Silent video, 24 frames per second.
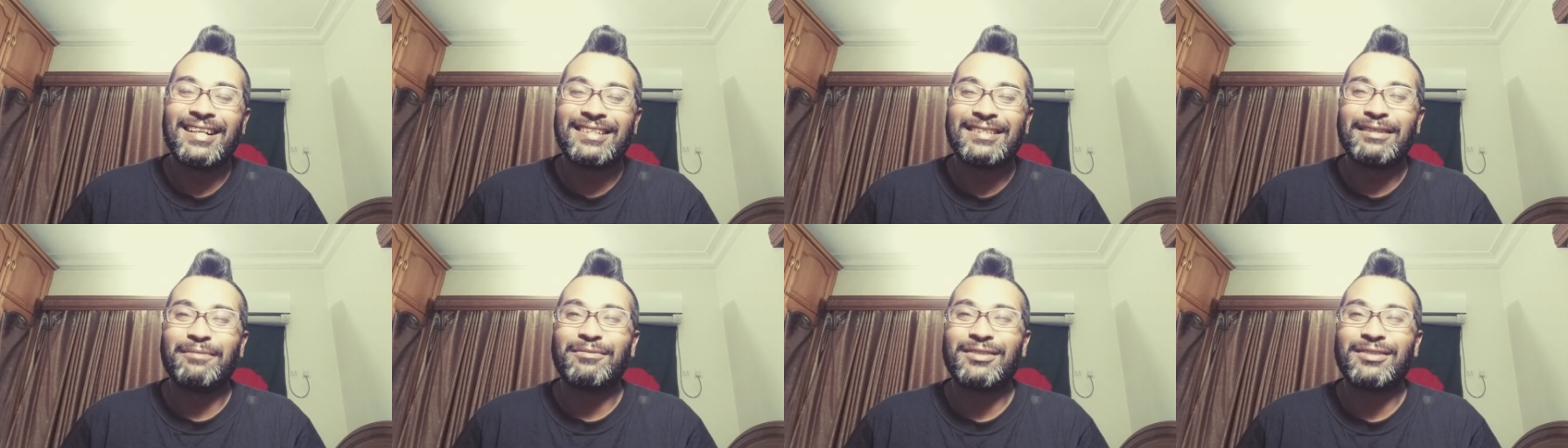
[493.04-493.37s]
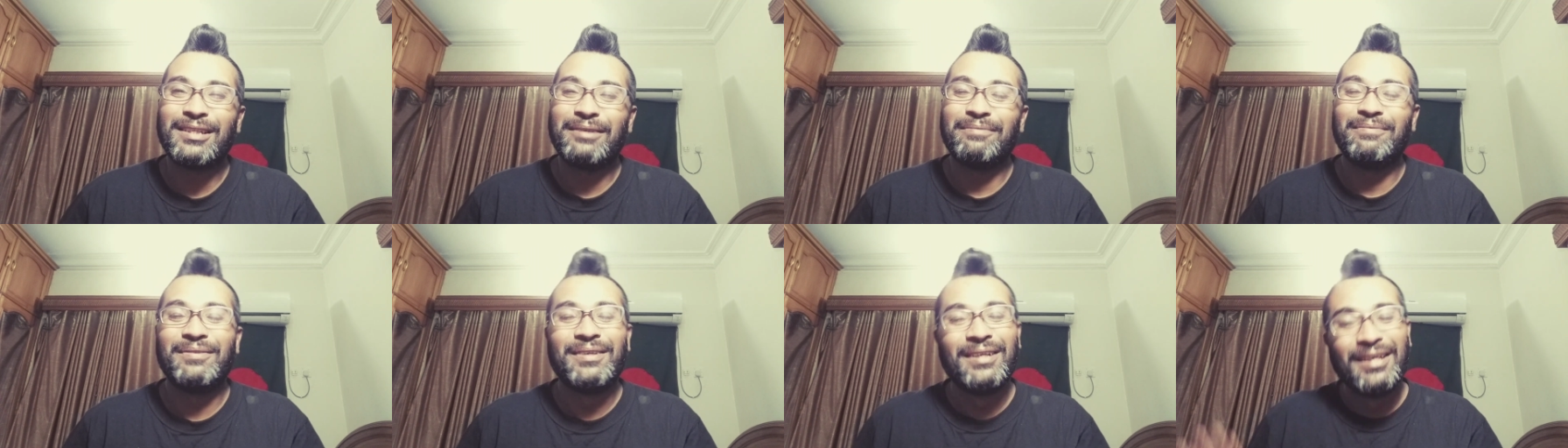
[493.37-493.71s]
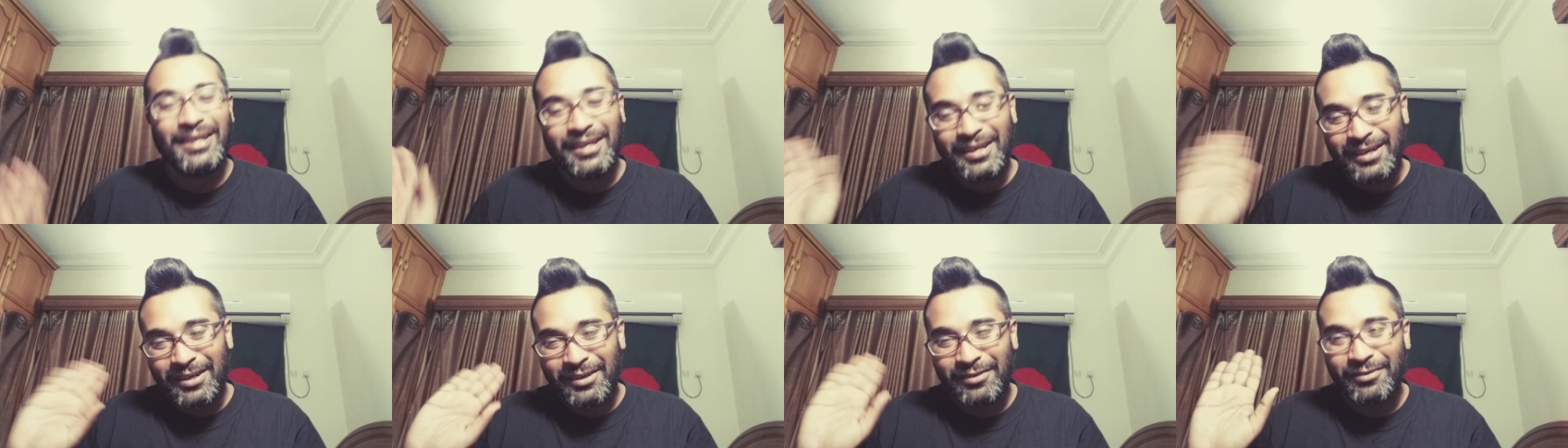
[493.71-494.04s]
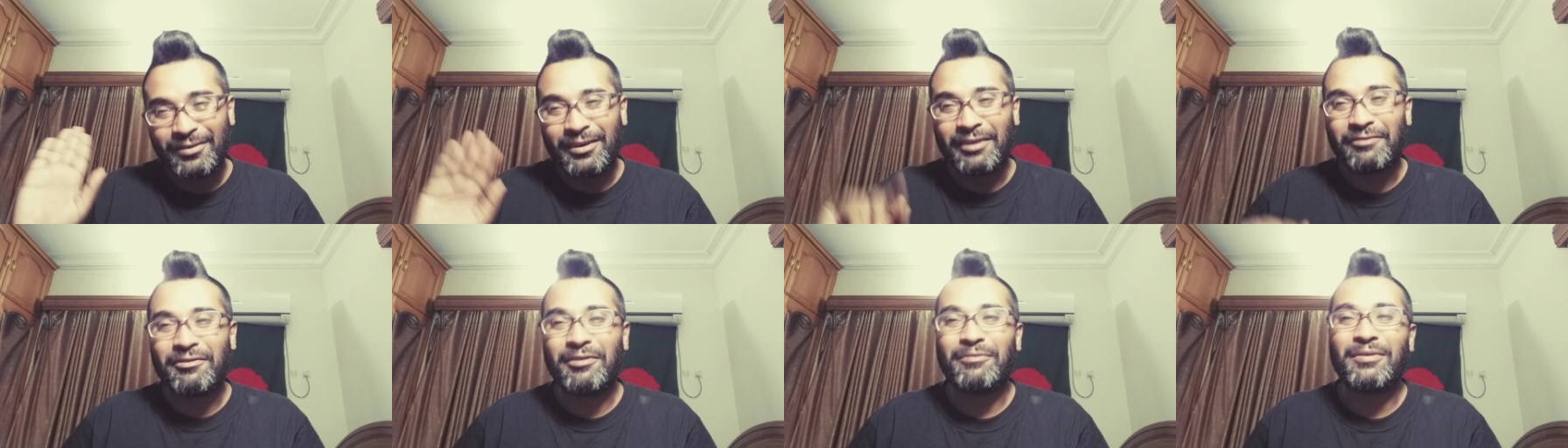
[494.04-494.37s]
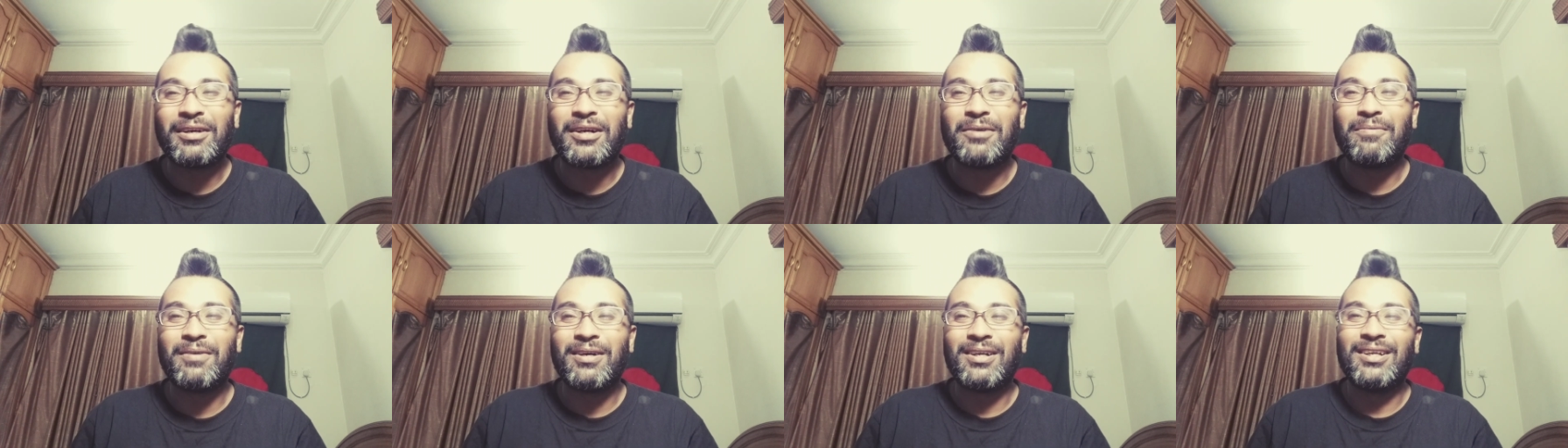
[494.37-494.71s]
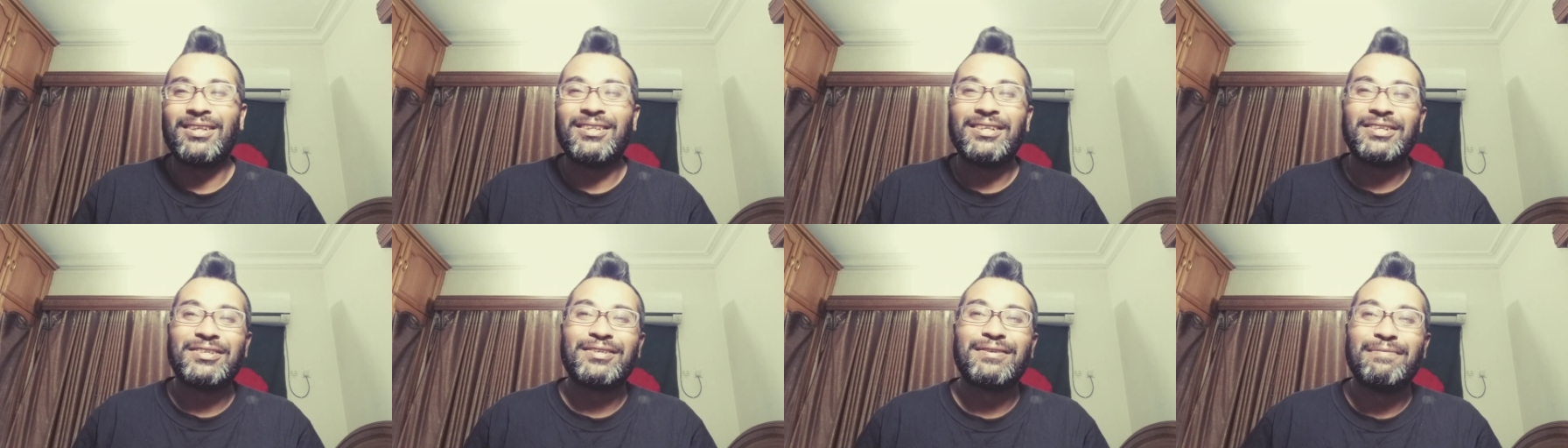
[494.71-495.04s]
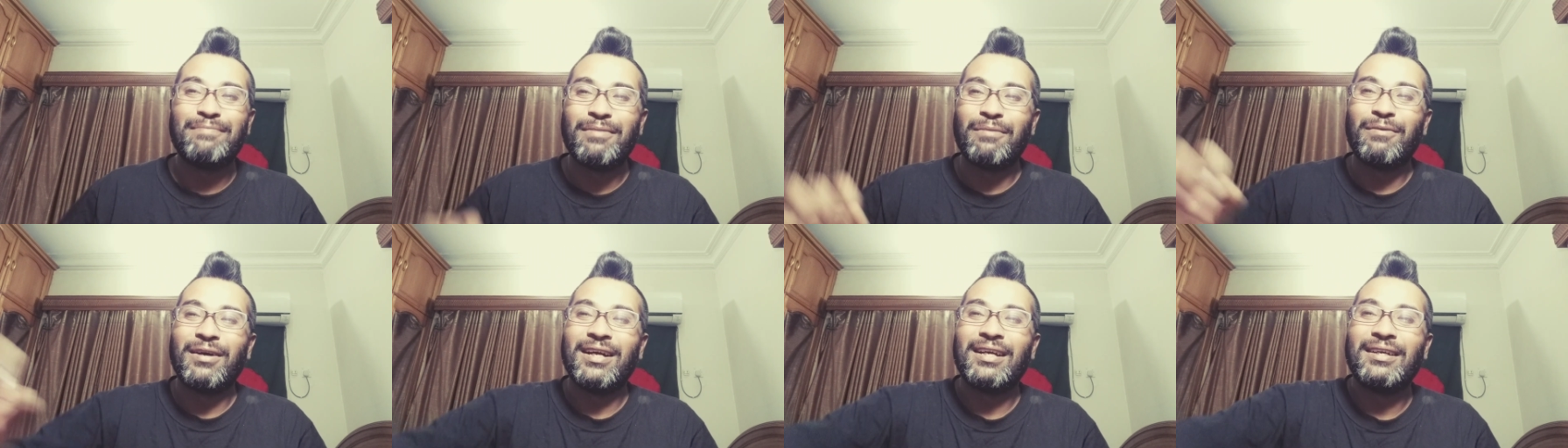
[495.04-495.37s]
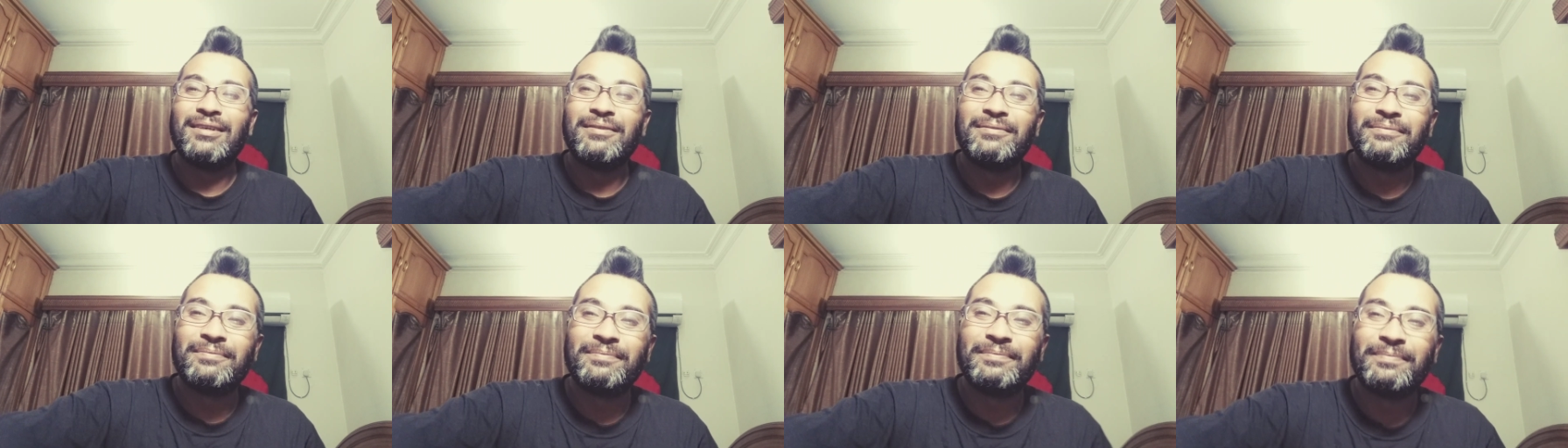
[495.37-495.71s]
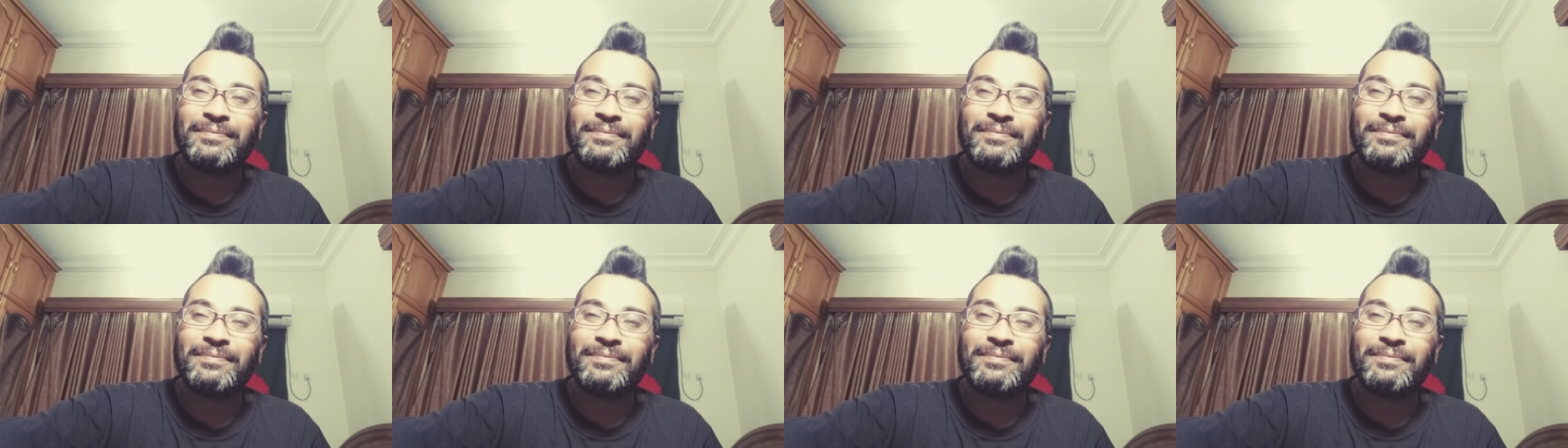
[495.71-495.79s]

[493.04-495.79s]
get some sleep good night from dhaka bangladesh bye bye